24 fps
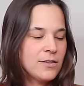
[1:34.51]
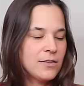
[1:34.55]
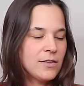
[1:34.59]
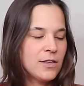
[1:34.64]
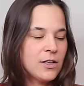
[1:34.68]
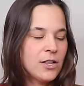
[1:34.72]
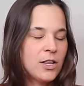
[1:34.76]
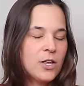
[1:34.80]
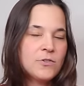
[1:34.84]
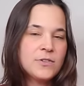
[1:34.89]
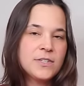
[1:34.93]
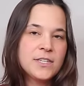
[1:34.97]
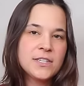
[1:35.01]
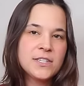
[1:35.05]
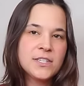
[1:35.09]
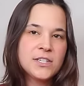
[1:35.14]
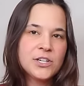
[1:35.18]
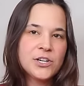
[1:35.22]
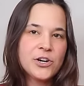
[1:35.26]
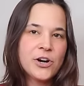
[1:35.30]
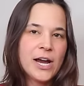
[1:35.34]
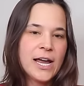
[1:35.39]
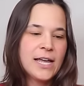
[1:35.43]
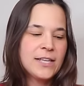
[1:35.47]
The closest
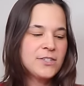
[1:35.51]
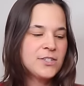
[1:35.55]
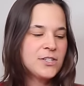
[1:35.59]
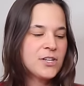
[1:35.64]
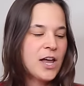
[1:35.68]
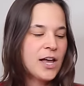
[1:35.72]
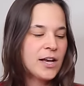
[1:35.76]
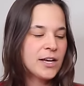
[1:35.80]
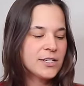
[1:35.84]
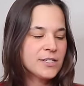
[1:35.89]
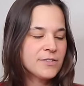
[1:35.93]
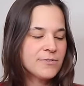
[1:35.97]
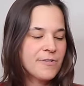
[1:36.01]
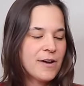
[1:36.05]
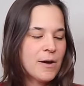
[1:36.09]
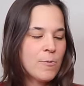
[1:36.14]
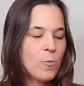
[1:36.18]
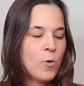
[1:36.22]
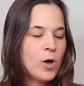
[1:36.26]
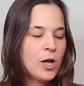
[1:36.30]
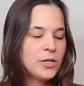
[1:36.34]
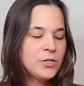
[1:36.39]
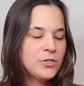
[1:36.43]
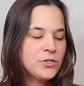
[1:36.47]
to your headstock is
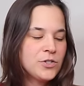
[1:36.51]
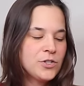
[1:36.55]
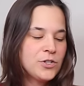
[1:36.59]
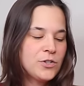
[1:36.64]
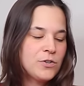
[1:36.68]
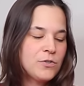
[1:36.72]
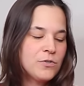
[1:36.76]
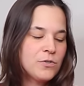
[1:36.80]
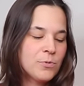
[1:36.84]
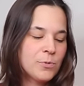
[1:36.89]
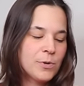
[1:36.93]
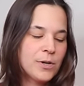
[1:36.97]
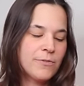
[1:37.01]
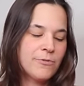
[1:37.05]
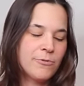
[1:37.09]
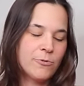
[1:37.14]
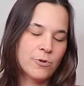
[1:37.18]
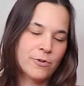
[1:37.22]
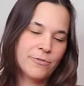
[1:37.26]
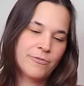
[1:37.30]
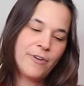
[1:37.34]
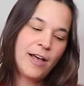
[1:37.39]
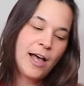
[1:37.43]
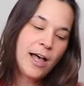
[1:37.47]
fret 1, 2, 3,
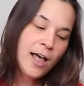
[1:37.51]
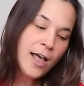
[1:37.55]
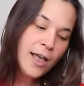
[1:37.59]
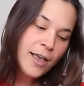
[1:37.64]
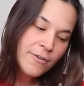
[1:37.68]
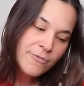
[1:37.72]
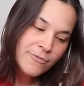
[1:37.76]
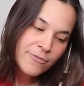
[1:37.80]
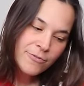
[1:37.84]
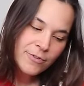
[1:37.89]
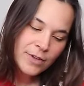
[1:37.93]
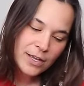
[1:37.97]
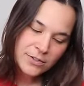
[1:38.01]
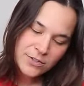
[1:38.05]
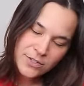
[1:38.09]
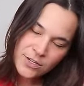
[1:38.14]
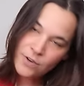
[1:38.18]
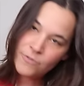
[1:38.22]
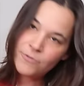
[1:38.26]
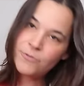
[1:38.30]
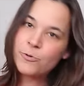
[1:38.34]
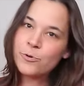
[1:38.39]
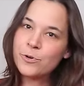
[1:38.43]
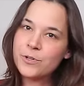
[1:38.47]
4, 5, and
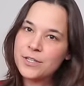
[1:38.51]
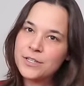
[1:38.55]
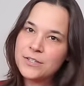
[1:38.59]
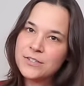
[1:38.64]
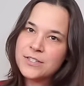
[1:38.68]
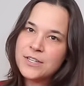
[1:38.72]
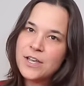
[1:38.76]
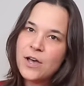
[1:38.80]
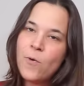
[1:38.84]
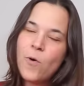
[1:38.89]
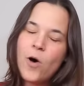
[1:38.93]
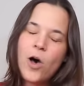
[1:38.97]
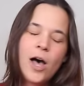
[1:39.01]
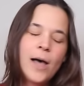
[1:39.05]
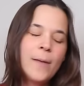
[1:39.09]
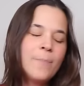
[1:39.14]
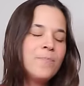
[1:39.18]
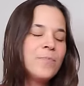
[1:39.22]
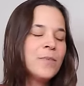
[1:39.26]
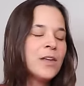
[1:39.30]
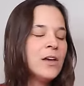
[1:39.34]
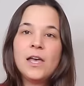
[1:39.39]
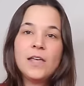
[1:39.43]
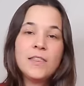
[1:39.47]
so forth and so
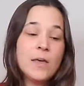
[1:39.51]
on.